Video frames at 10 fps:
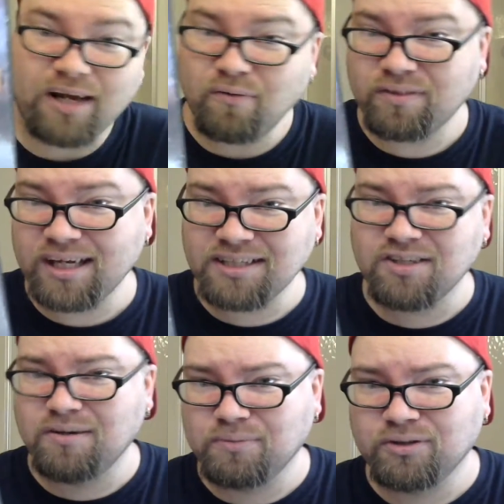I don't think
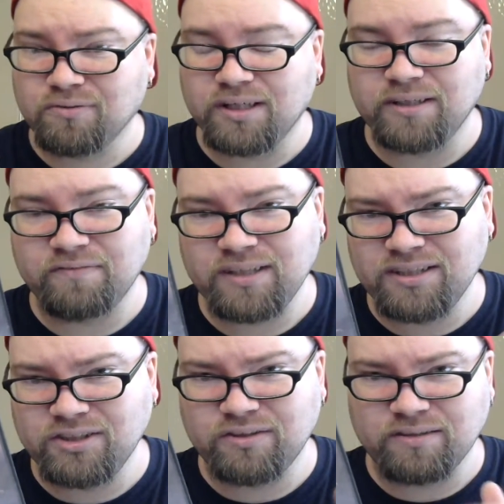it's on Blu-ray. If
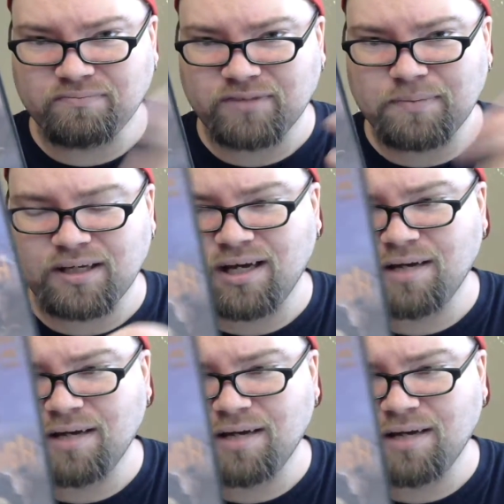it is, you can give me a